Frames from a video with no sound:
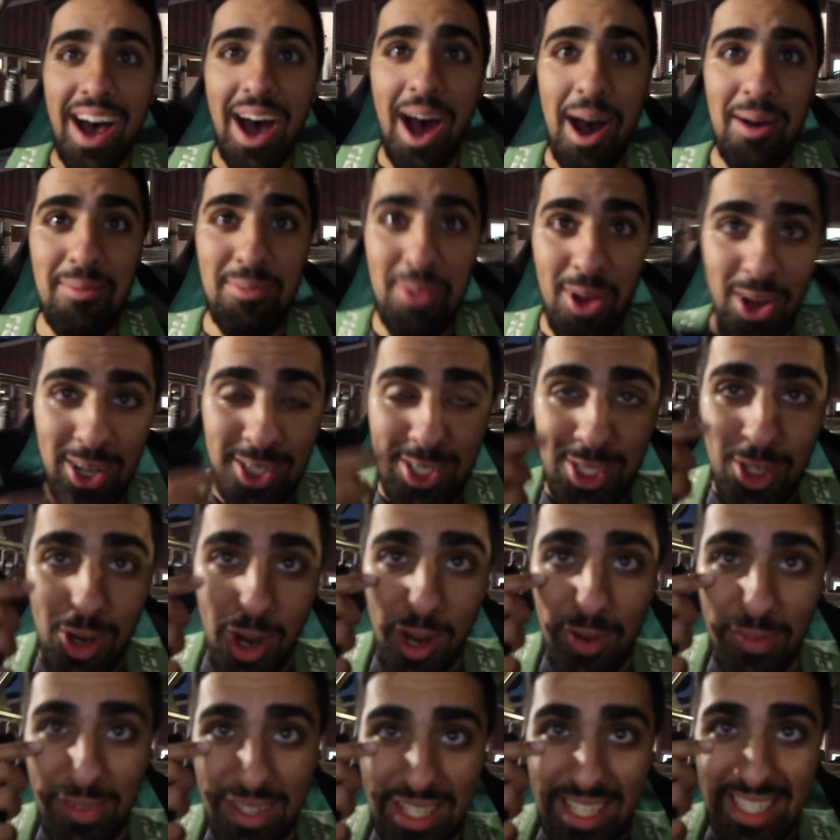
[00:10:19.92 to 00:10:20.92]
I'm not
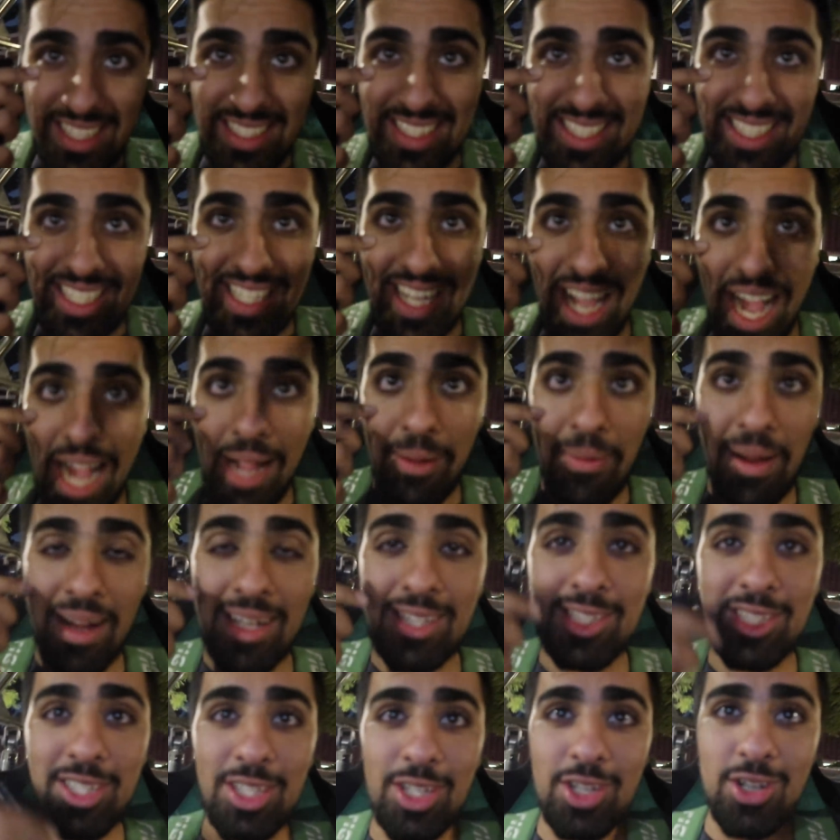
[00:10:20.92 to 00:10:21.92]
sure if you can see, I'm
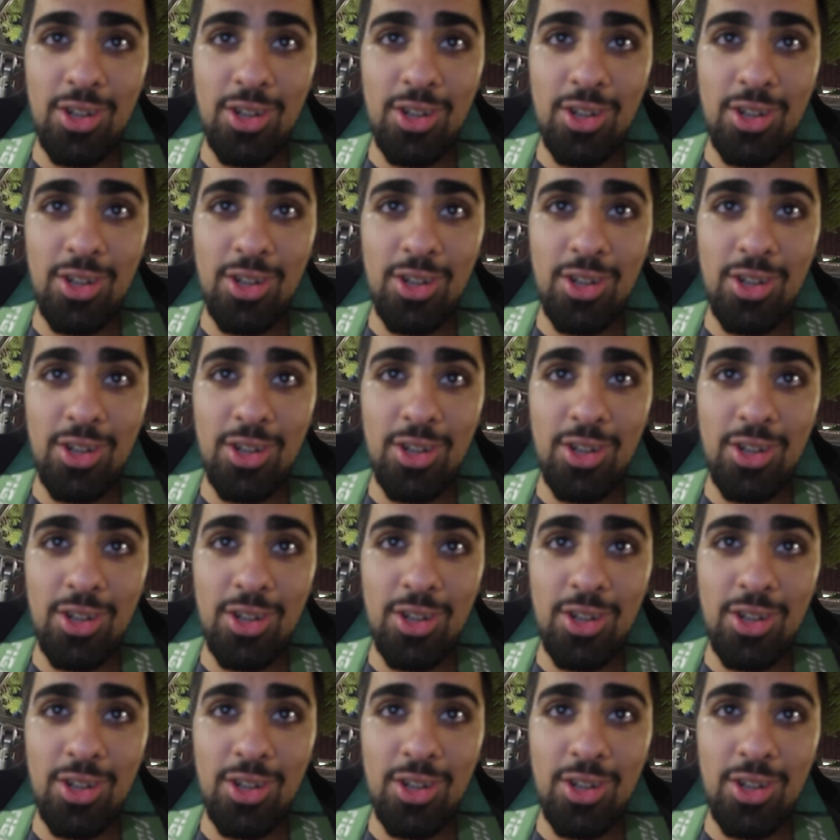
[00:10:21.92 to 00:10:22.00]
actually